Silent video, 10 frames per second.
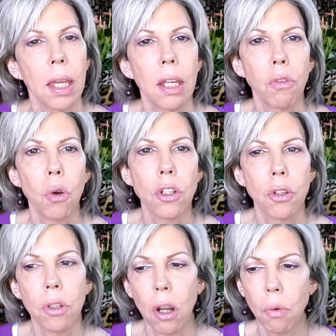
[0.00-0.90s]
And of course
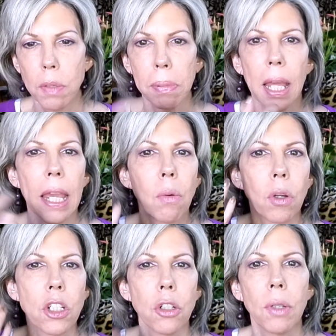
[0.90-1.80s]
you can always play
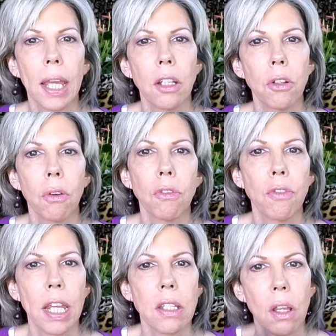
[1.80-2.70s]
once you get your own
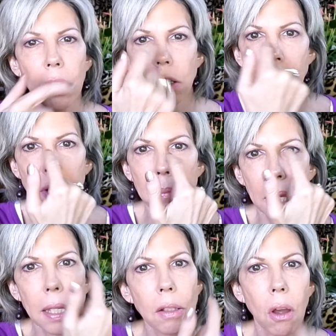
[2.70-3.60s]
face on. You can
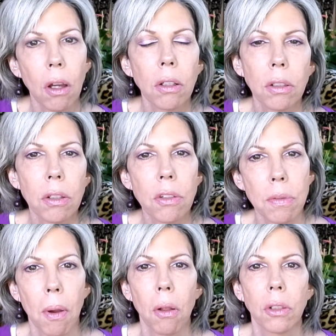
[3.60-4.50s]
make it longer or
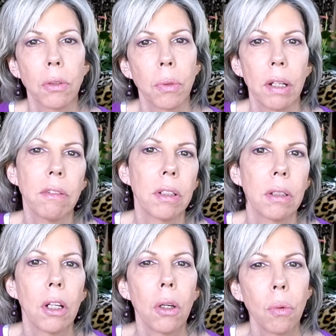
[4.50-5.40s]
smaller or
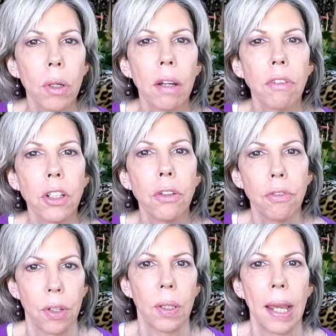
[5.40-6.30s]
whatever you
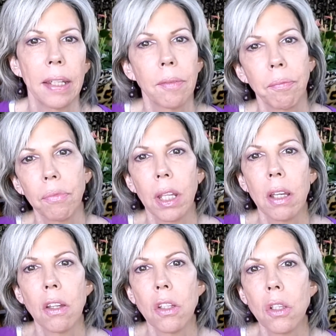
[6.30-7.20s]
feel like.
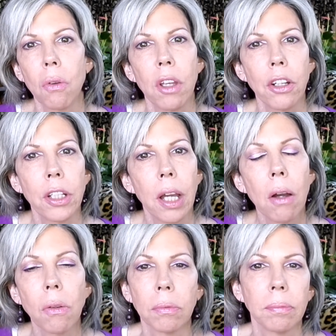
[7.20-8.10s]
So there you
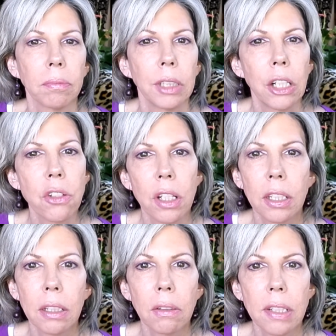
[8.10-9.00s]
go. there's a
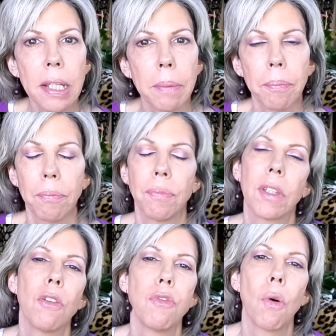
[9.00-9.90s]
little tip
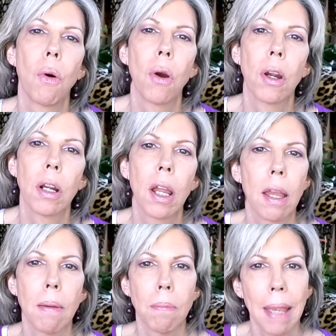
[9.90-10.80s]
for
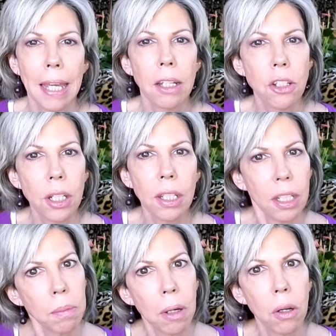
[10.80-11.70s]
managing
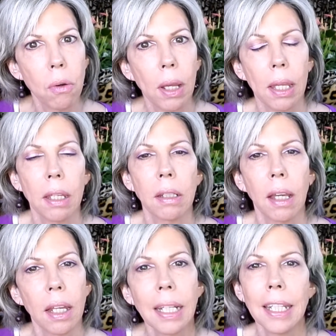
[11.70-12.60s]
chemo and
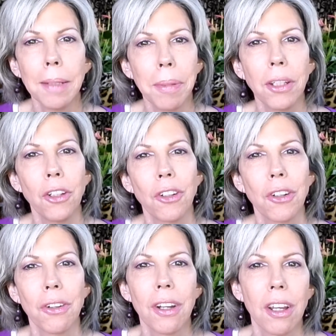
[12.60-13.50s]
kind of keeping
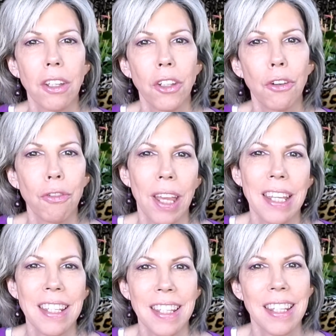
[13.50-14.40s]
your
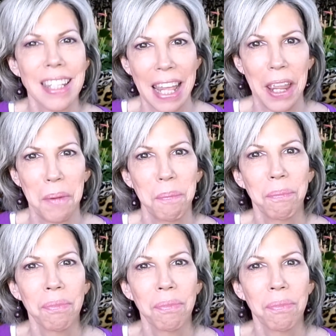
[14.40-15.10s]
face the same.